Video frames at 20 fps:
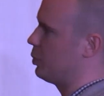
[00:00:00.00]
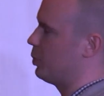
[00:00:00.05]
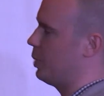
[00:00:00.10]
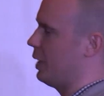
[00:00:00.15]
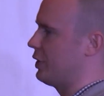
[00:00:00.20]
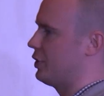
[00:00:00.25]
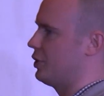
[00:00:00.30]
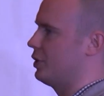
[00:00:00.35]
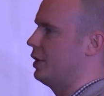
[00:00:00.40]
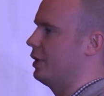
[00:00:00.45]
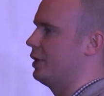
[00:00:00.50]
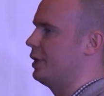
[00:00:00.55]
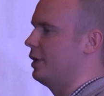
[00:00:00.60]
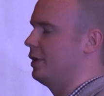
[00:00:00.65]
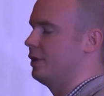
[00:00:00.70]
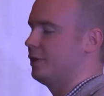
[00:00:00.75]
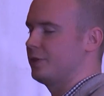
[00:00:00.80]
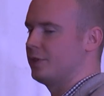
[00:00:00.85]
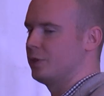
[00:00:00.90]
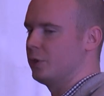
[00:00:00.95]
patch that
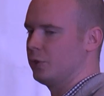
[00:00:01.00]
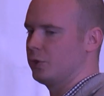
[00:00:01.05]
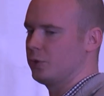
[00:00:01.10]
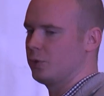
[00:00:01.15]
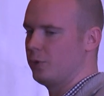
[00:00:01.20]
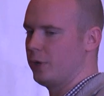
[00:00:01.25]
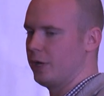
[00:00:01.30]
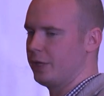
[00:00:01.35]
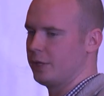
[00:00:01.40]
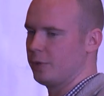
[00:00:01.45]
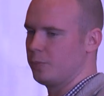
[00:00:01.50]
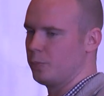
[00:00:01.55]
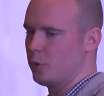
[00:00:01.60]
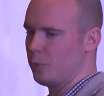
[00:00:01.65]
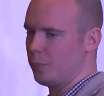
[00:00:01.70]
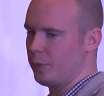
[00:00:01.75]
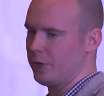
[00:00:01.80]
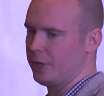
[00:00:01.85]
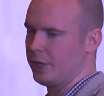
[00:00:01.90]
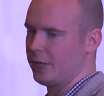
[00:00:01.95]
is not created
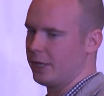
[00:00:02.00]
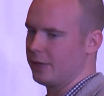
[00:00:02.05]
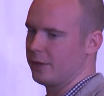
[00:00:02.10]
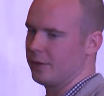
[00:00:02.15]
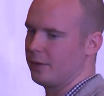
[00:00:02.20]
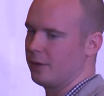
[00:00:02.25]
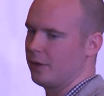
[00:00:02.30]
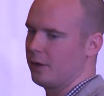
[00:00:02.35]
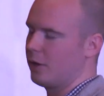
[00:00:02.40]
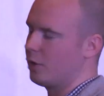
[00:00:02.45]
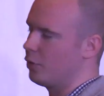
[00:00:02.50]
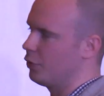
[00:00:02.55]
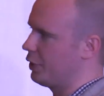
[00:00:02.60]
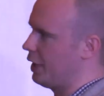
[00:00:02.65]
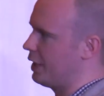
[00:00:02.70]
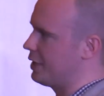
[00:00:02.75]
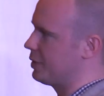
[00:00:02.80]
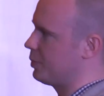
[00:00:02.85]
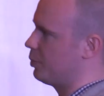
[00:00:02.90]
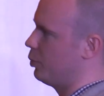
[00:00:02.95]
properly
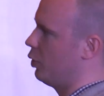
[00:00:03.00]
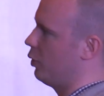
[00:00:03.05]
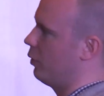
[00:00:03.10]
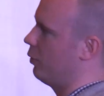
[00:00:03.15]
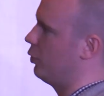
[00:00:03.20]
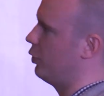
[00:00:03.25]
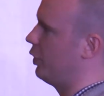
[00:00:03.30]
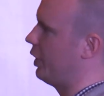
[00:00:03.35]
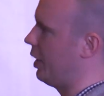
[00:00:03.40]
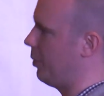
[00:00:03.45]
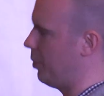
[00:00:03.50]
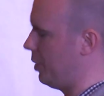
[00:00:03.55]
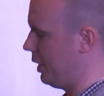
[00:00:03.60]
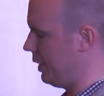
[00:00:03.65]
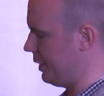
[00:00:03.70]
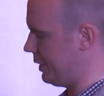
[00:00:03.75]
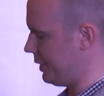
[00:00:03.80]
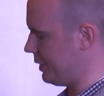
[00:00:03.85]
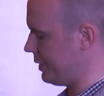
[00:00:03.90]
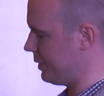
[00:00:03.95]
contains more
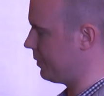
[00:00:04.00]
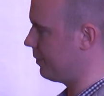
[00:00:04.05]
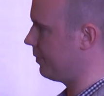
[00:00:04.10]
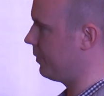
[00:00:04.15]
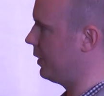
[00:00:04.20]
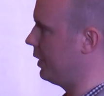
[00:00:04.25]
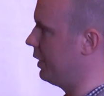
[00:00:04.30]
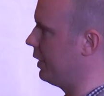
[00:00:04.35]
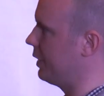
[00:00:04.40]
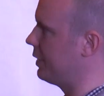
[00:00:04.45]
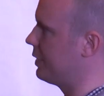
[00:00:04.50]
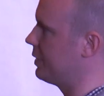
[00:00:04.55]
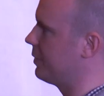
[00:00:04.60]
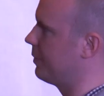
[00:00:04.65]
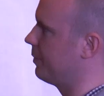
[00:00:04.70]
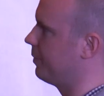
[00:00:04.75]
vulnerabilities in it.